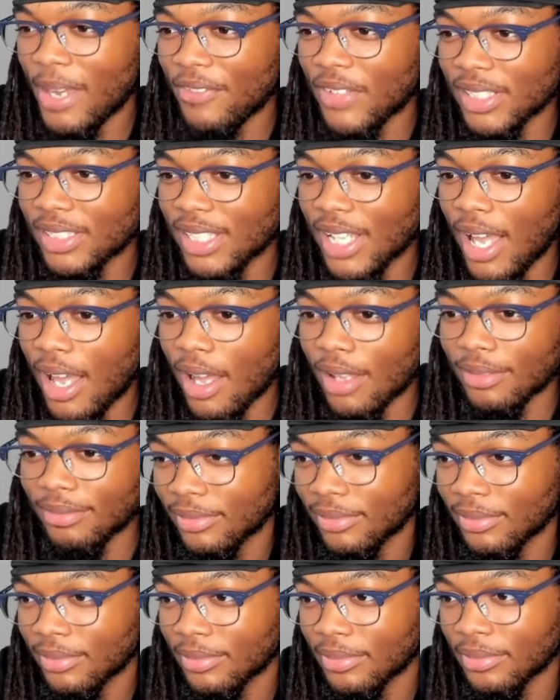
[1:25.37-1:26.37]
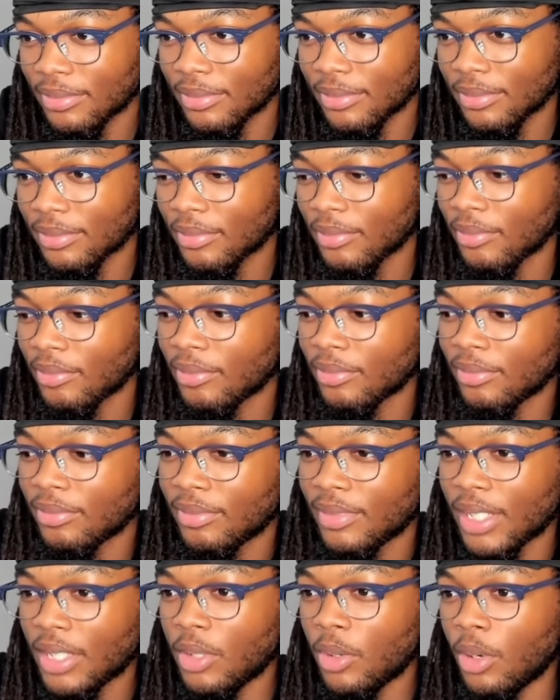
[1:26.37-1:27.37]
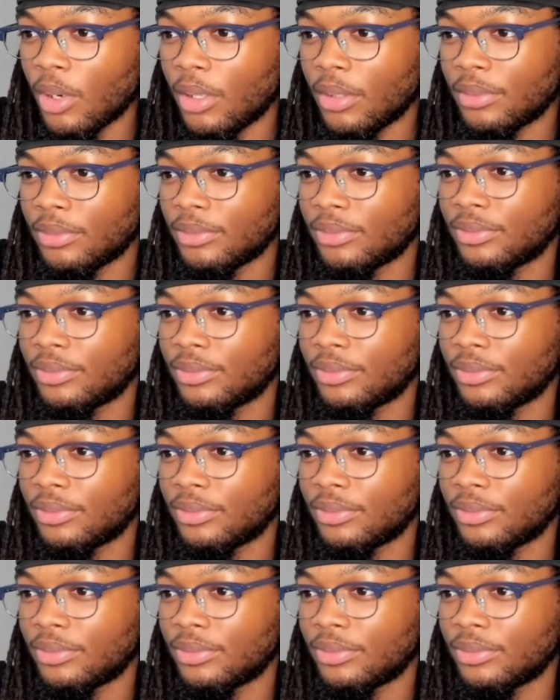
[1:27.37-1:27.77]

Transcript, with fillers: from top. Let's do it.